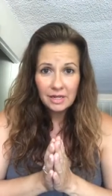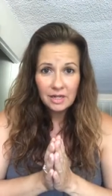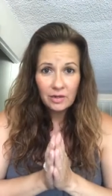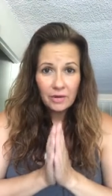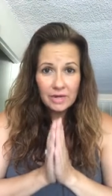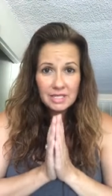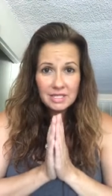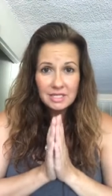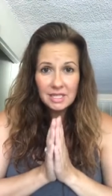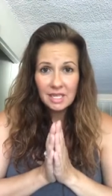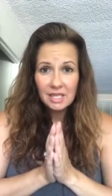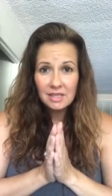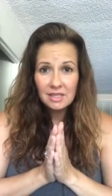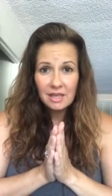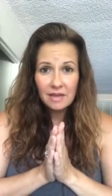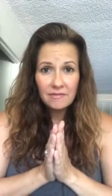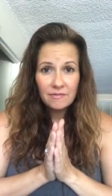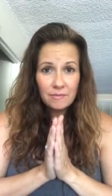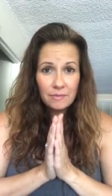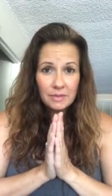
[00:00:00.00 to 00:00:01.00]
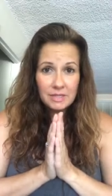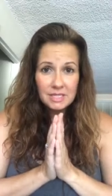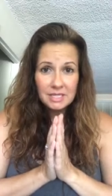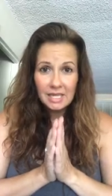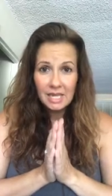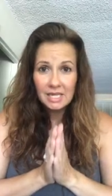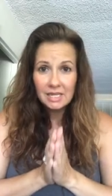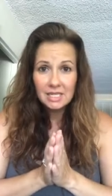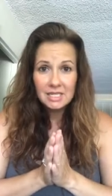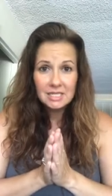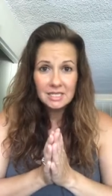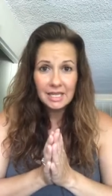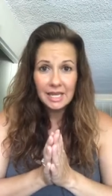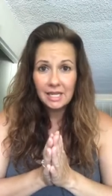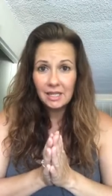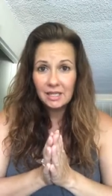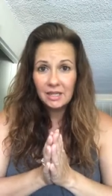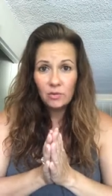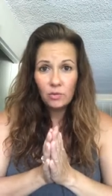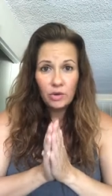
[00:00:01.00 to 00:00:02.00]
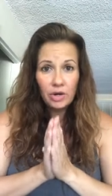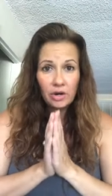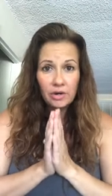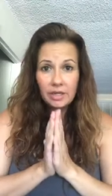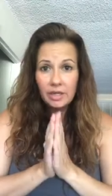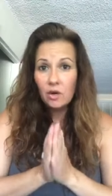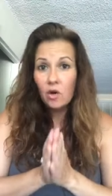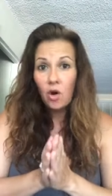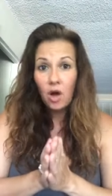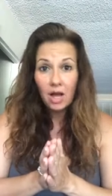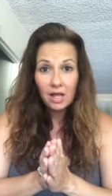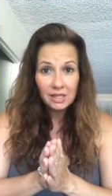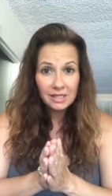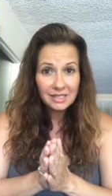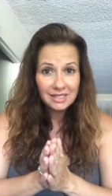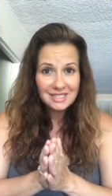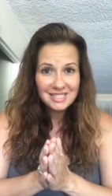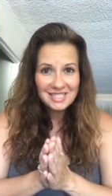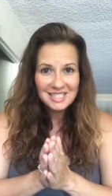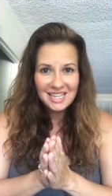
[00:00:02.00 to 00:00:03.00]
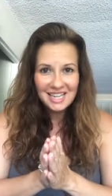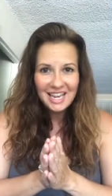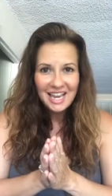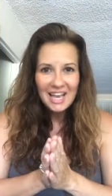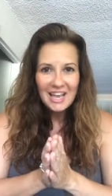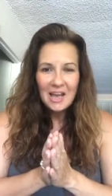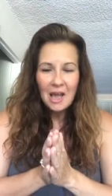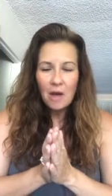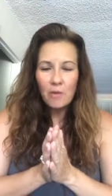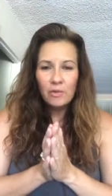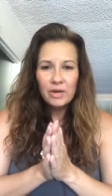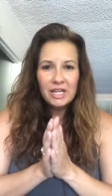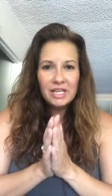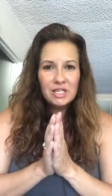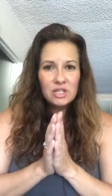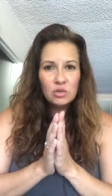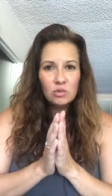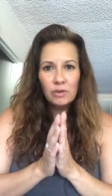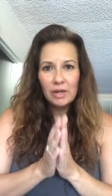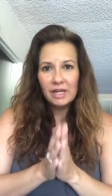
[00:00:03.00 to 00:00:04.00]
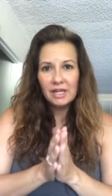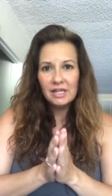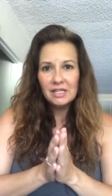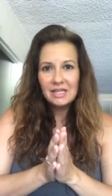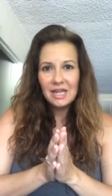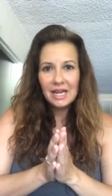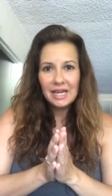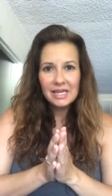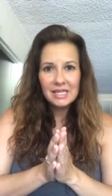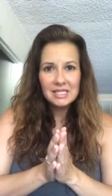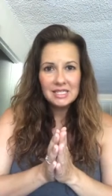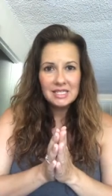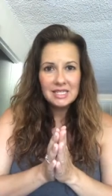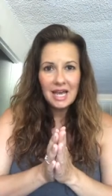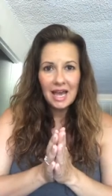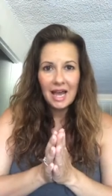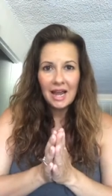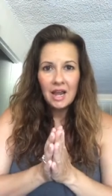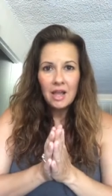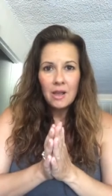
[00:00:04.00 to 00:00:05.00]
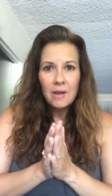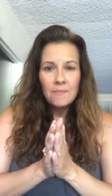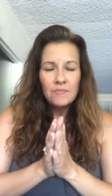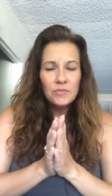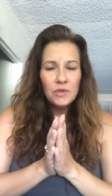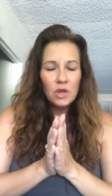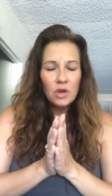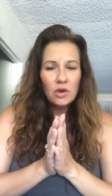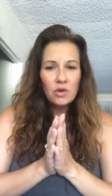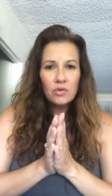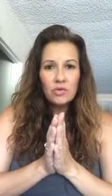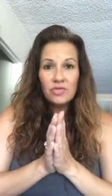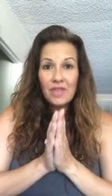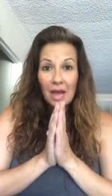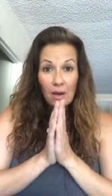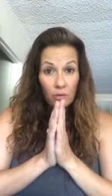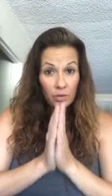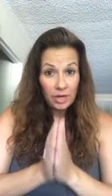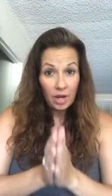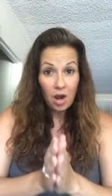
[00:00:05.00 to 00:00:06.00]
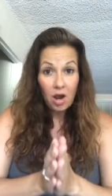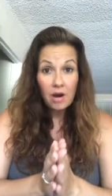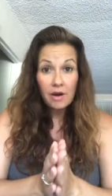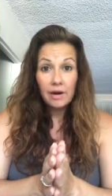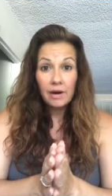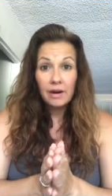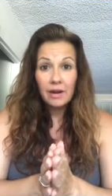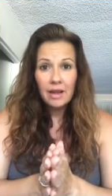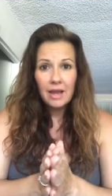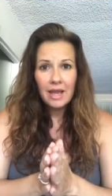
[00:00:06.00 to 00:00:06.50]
I know I say that, I've been saying this lately, we are egoholics, and we need to recognize that we are